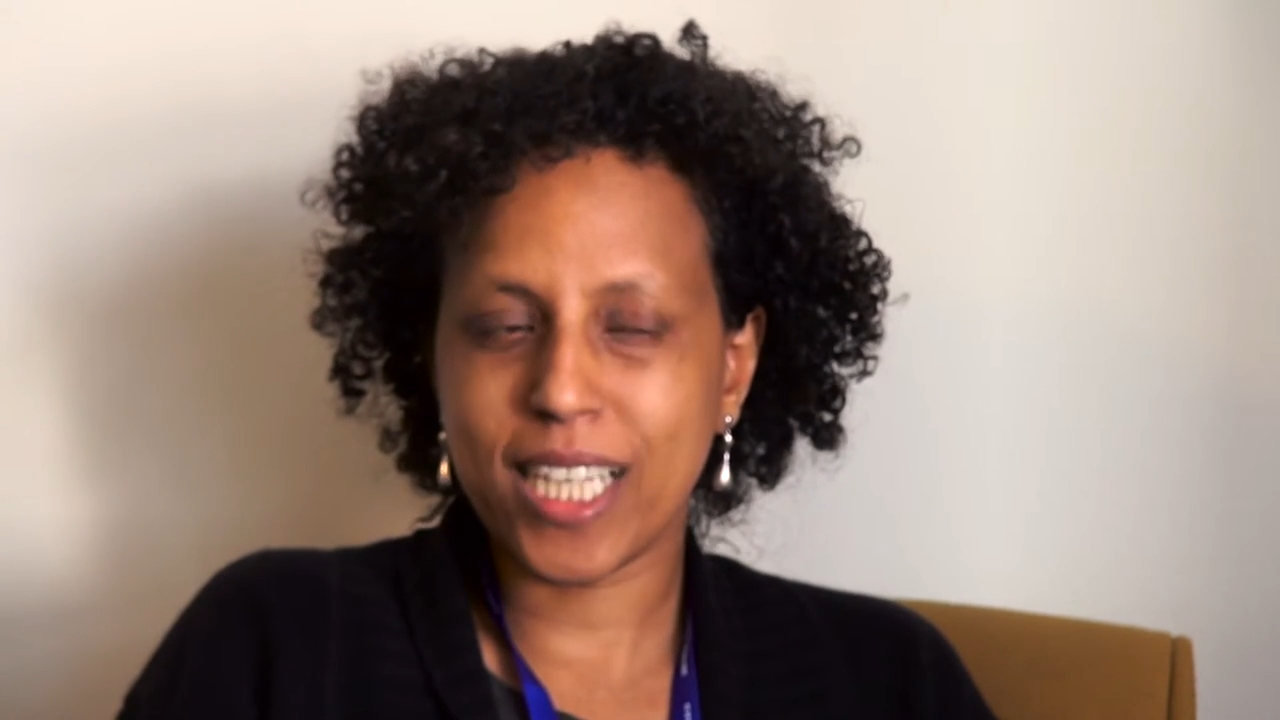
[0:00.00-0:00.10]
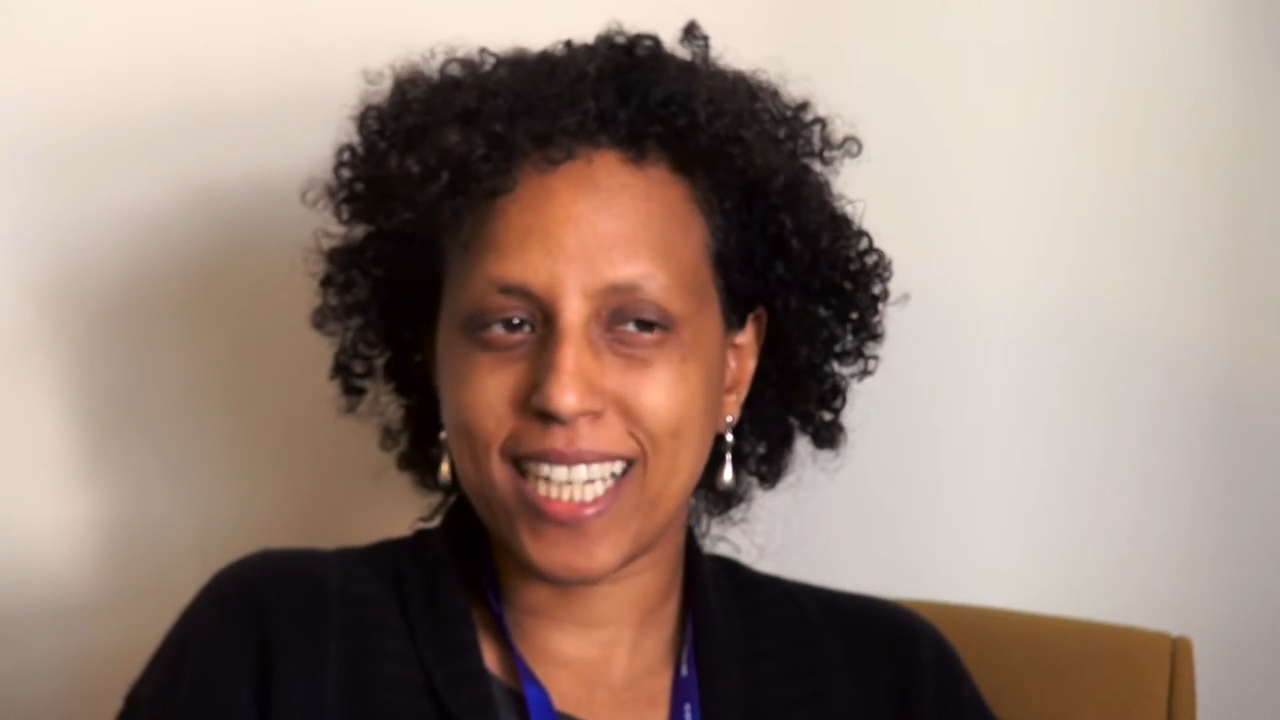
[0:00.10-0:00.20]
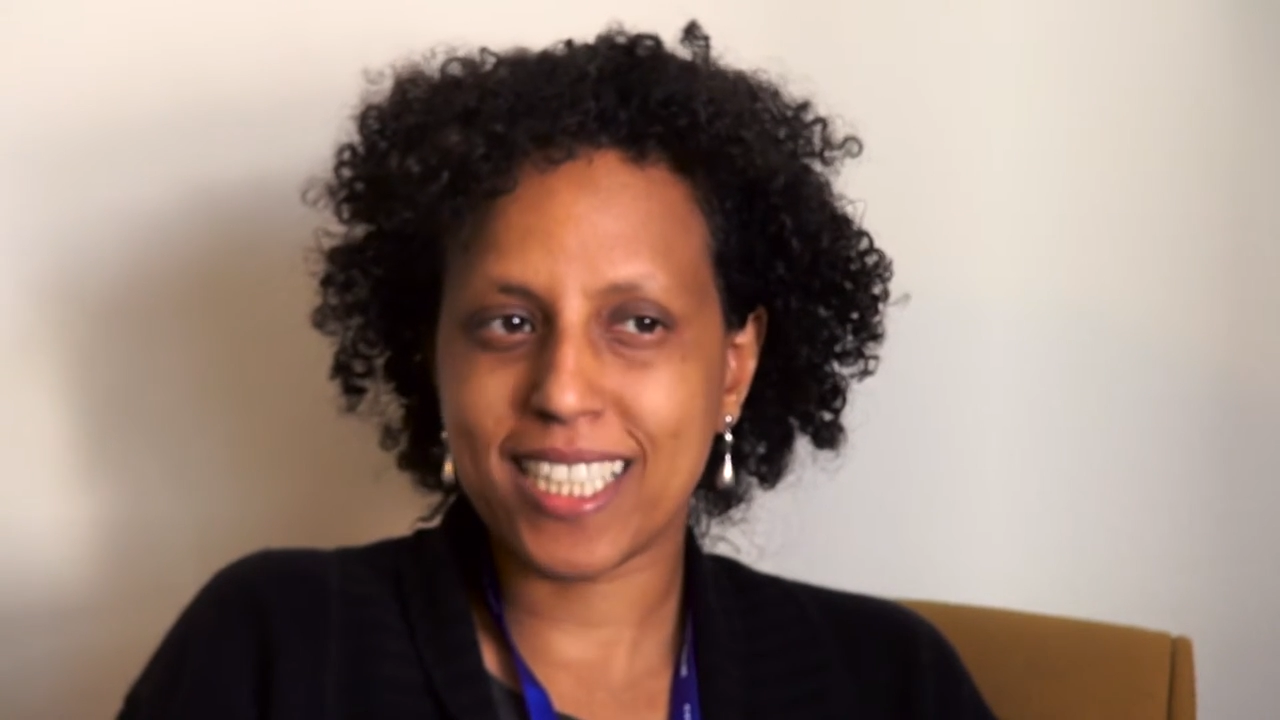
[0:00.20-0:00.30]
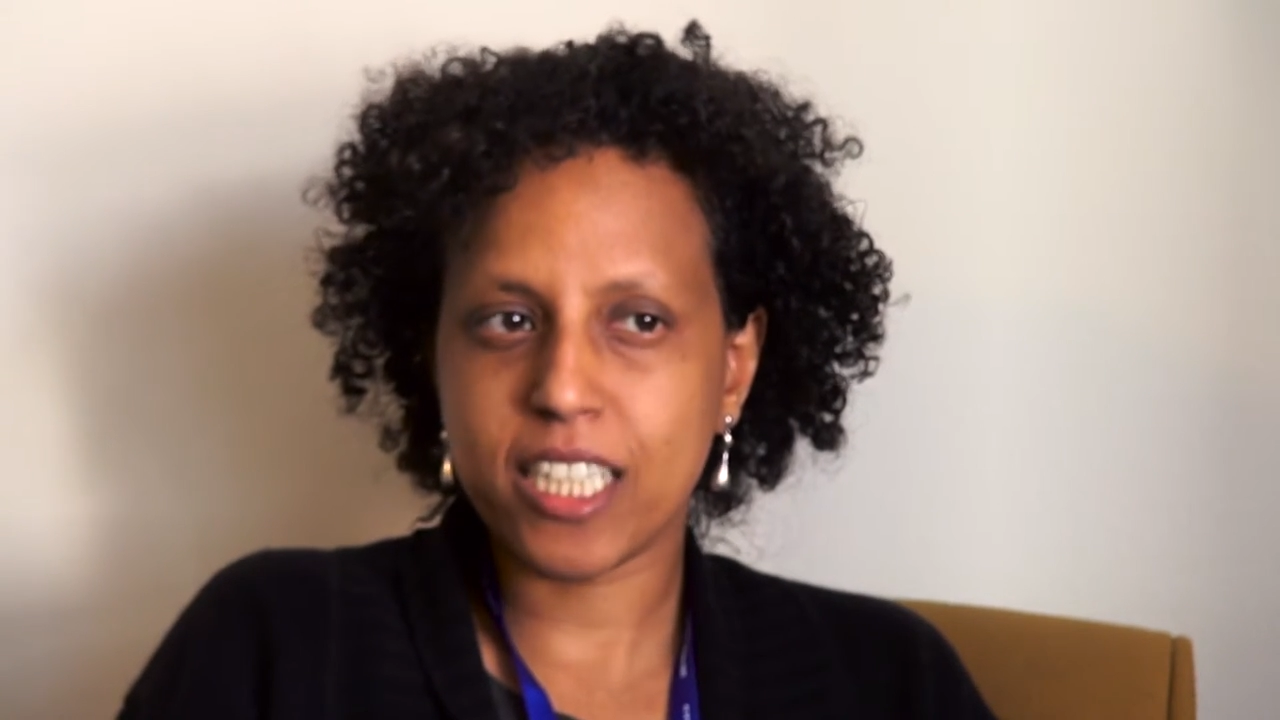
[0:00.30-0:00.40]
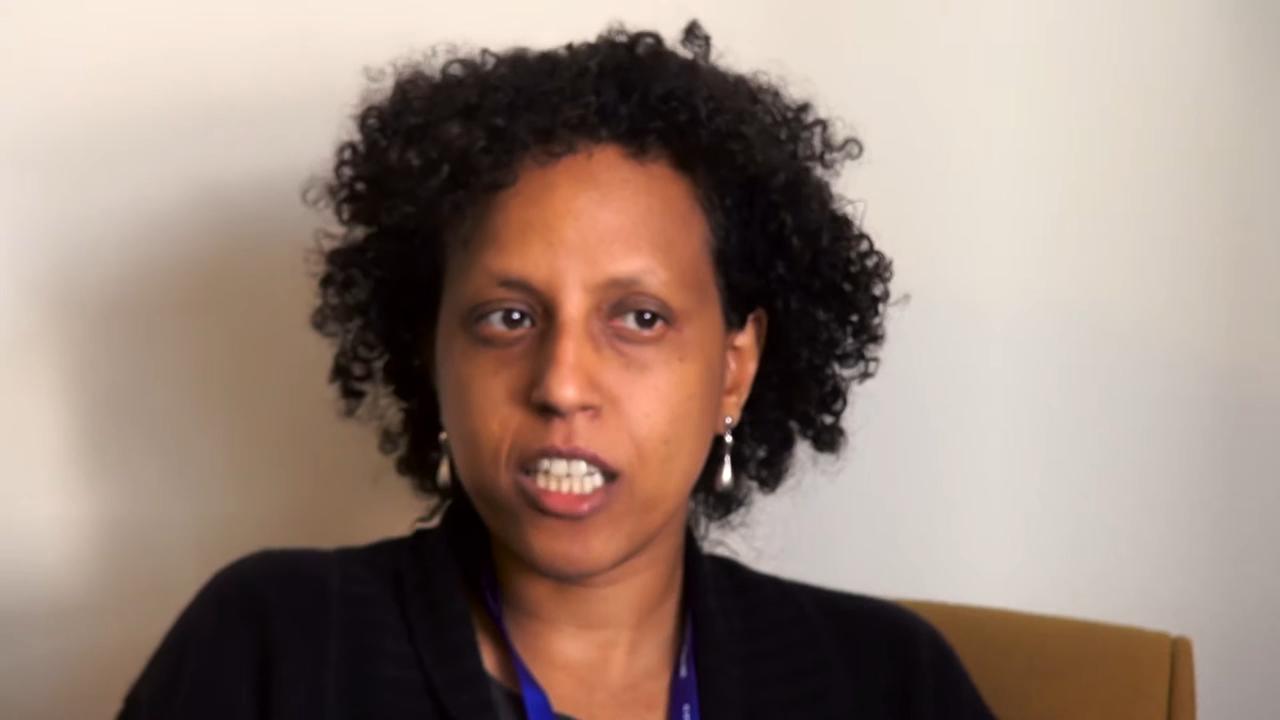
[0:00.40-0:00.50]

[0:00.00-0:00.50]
so there are